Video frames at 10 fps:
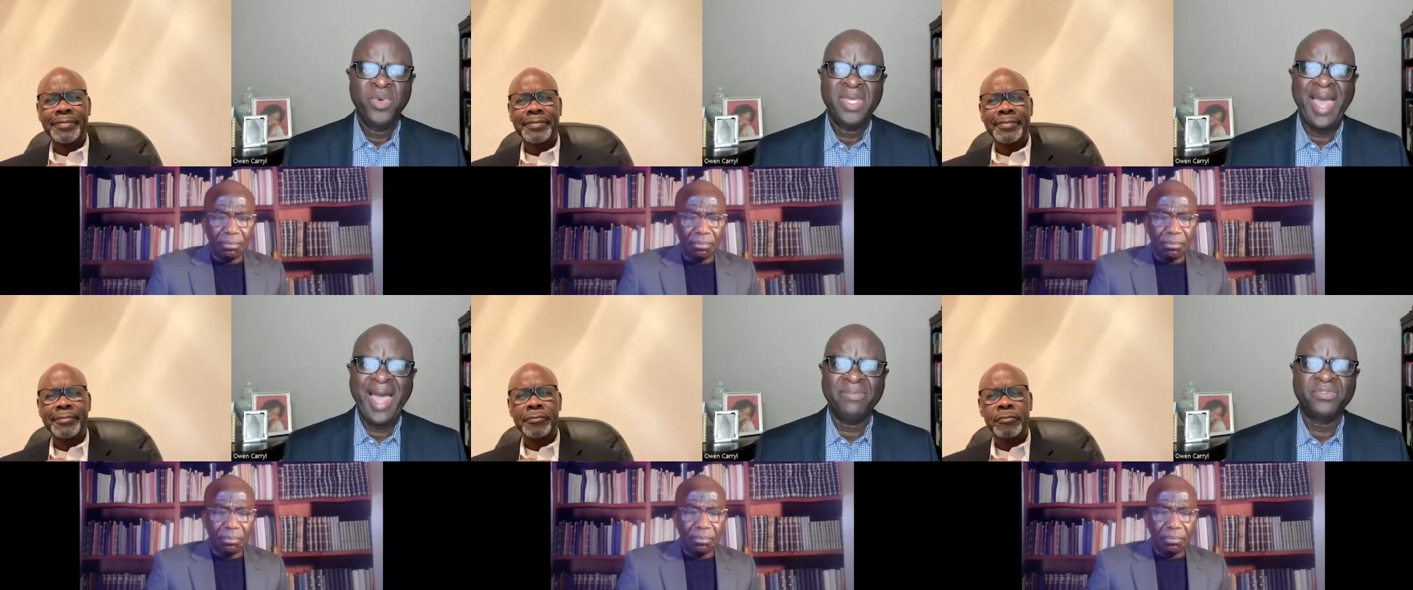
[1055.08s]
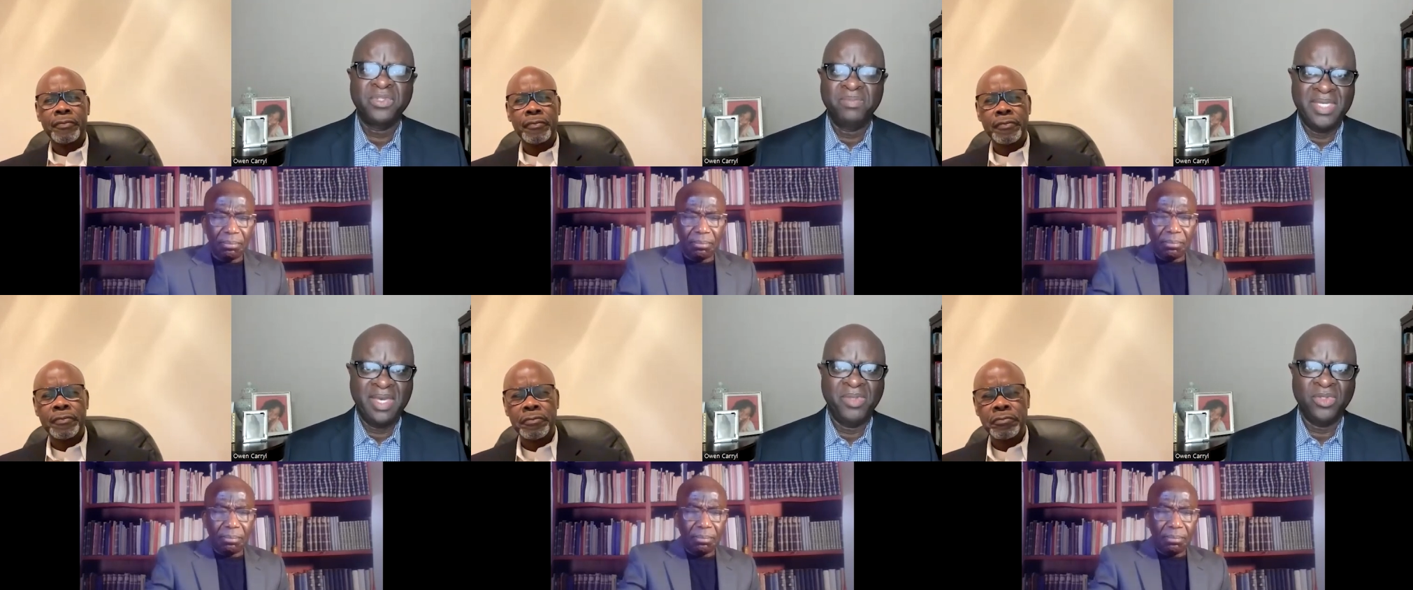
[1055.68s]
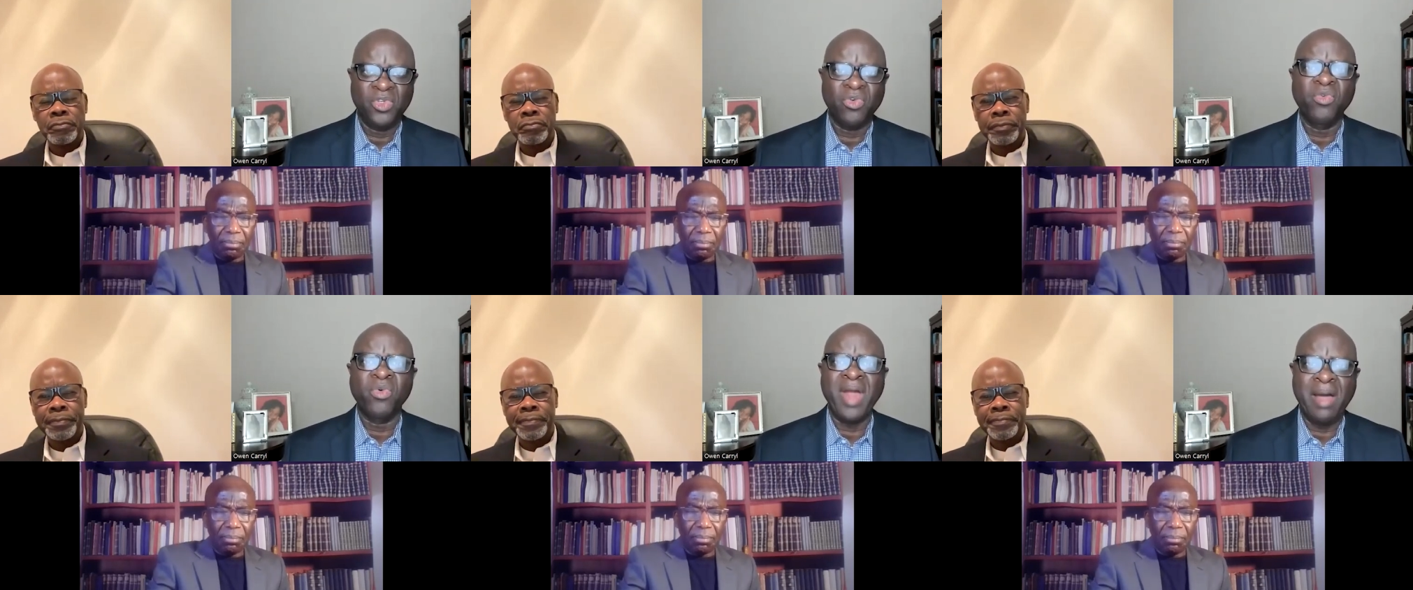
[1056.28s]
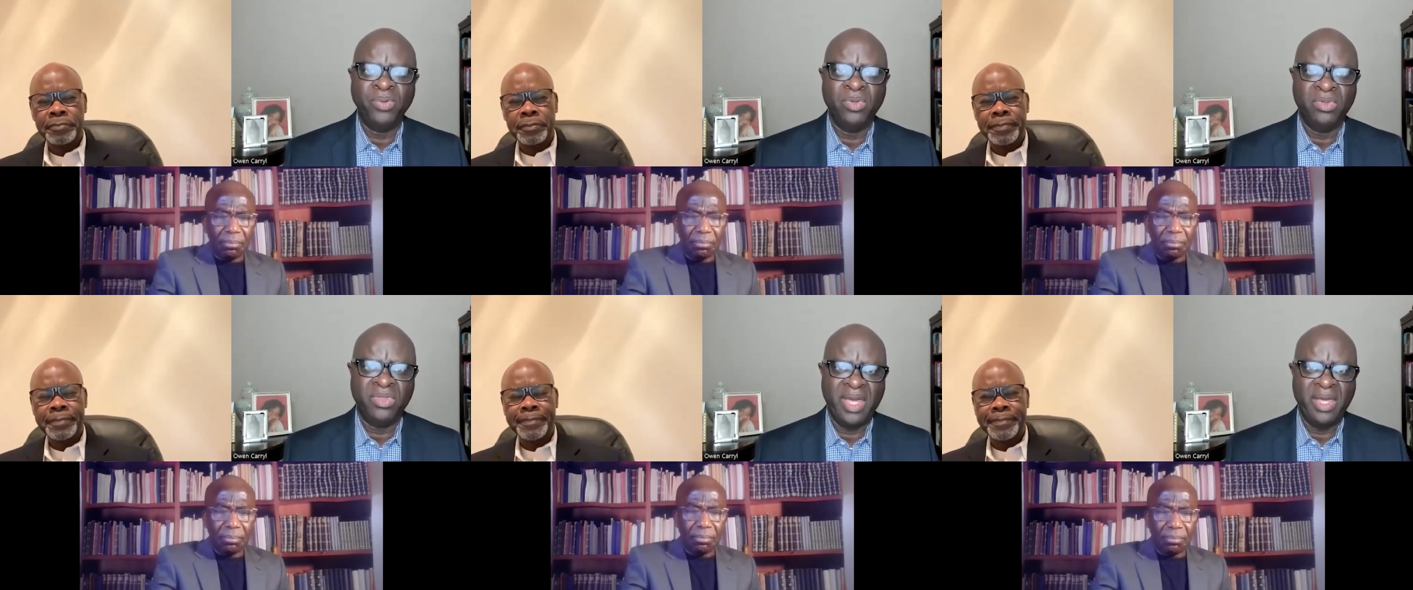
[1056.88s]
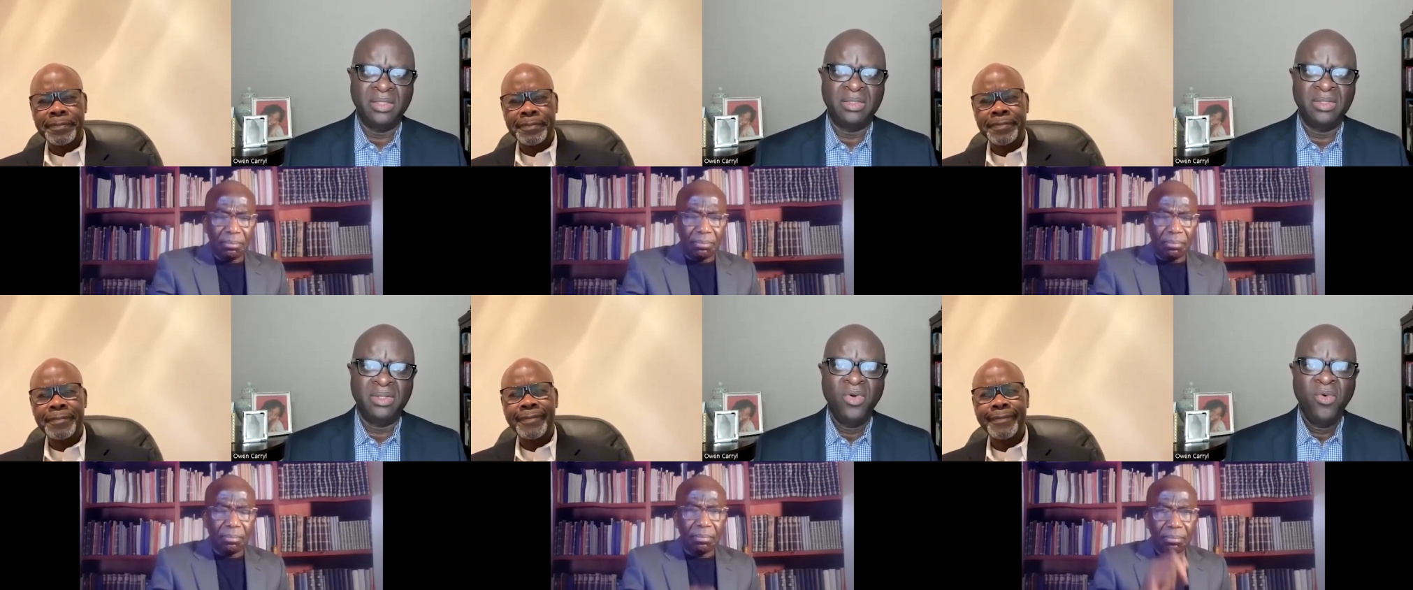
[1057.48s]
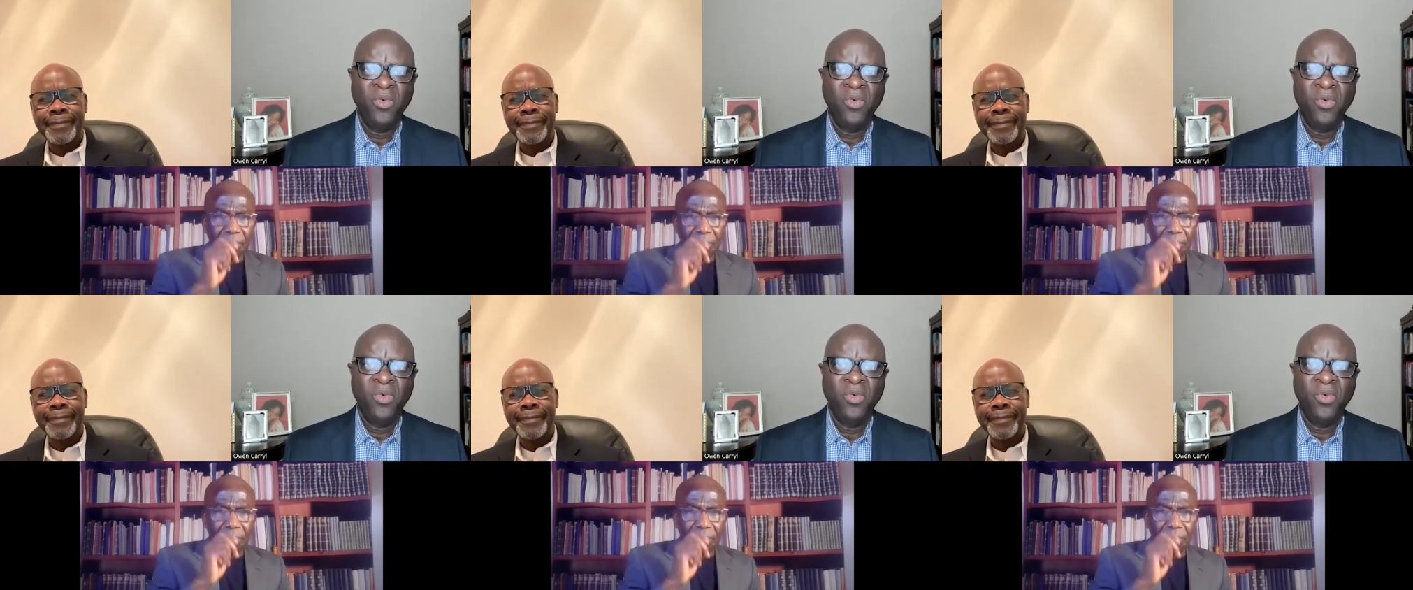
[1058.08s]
Speaker 1: we have to be able to grapple then